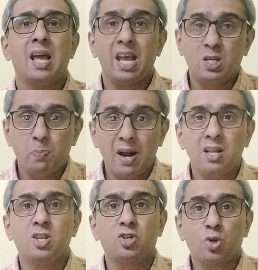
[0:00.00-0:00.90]

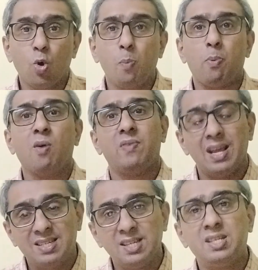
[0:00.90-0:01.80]
expanded the scope of
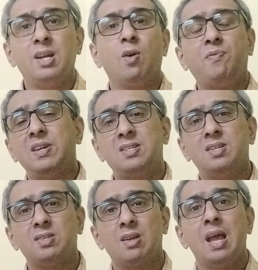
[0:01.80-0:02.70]
existing
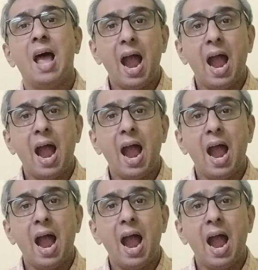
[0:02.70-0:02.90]
offences,